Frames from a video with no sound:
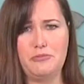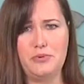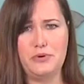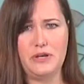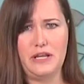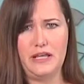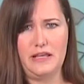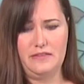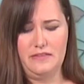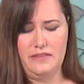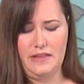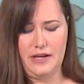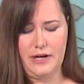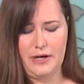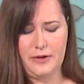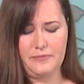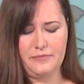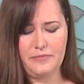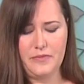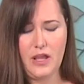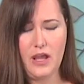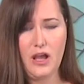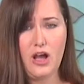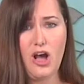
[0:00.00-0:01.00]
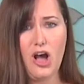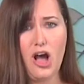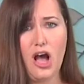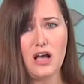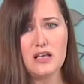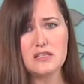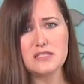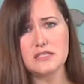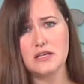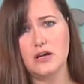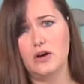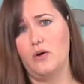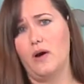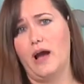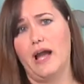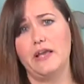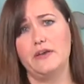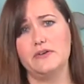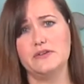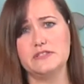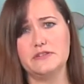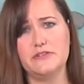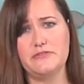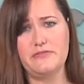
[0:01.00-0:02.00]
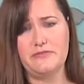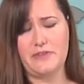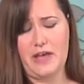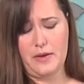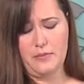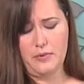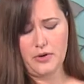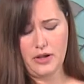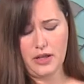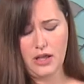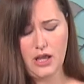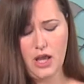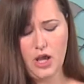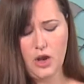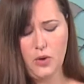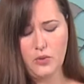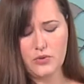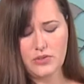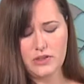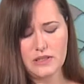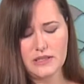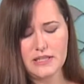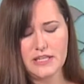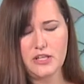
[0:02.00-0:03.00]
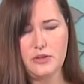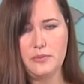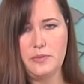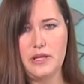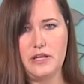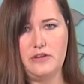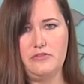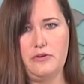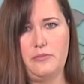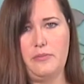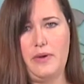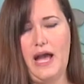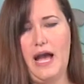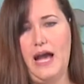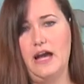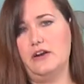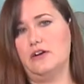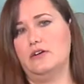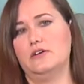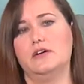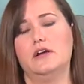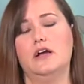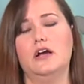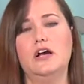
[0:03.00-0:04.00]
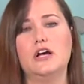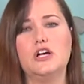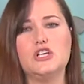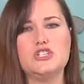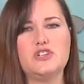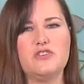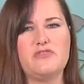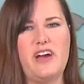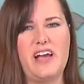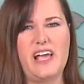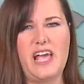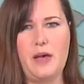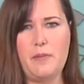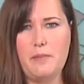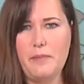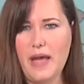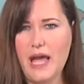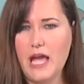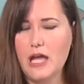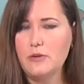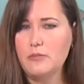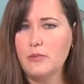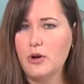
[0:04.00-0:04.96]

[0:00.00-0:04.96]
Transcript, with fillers: put in there. Also, I use a fabric with a little bit of a pattern, so if I get pen